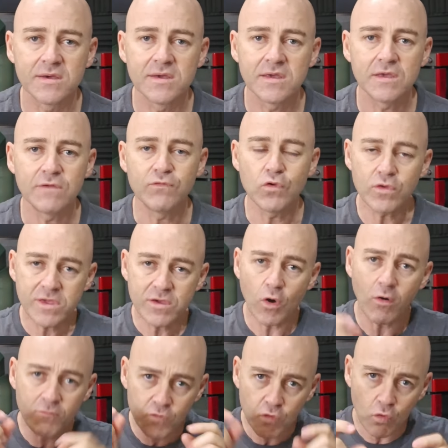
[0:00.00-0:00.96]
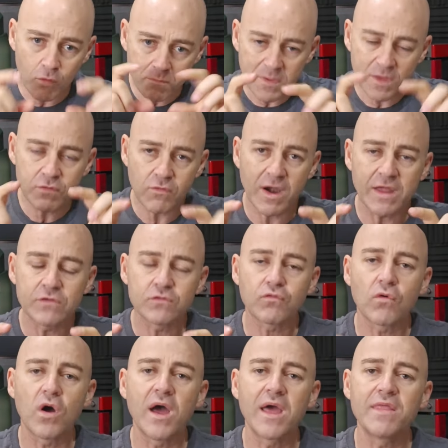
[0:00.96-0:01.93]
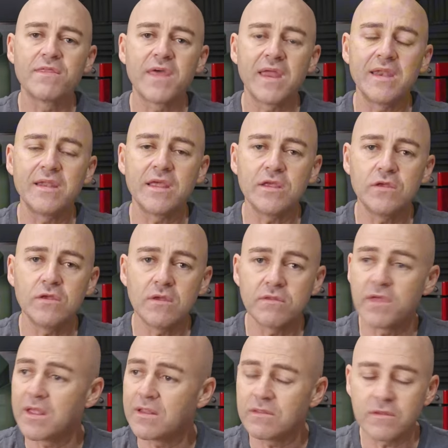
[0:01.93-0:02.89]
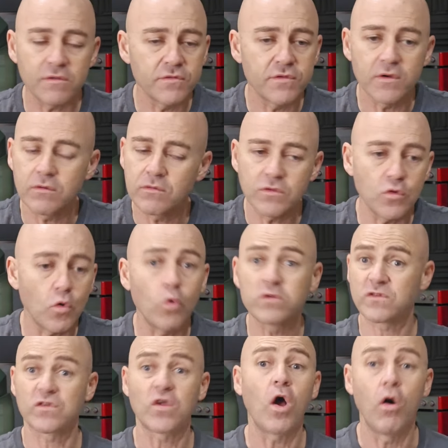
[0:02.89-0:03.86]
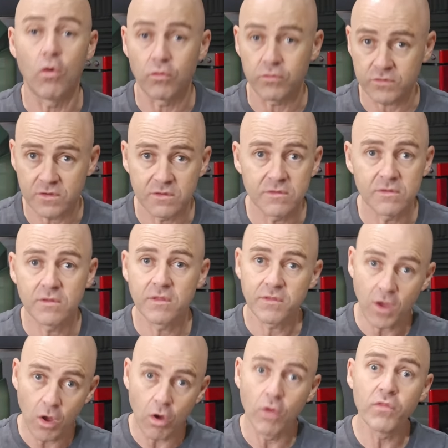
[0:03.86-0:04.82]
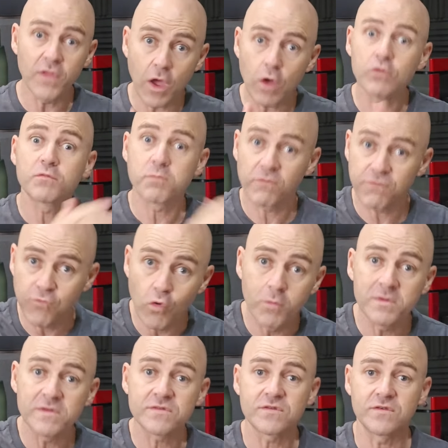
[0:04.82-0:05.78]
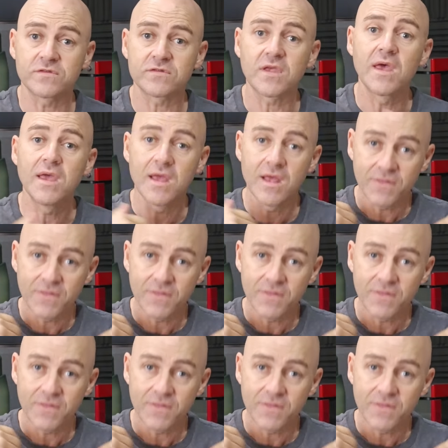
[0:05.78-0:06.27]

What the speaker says: If you got your mid-range right, then you're sold on those performances.